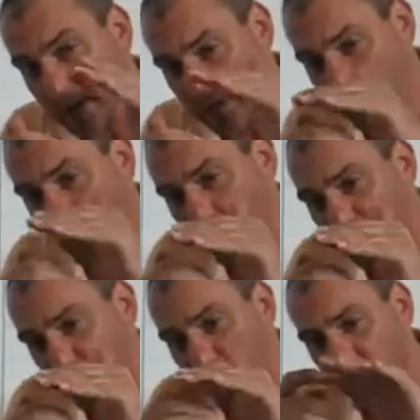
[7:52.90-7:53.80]
and then the
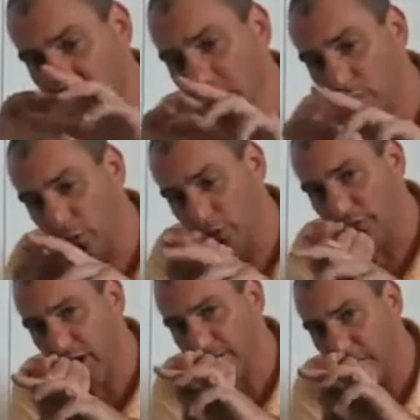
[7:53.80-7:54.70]
carpet's woven into a real
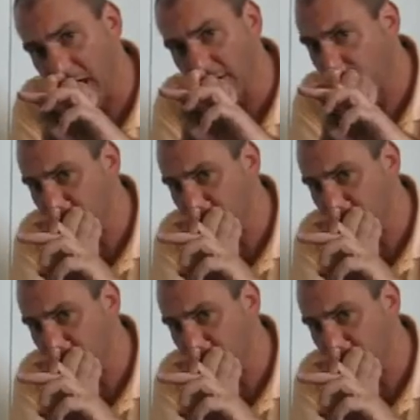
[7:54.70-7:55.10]
tight mesh.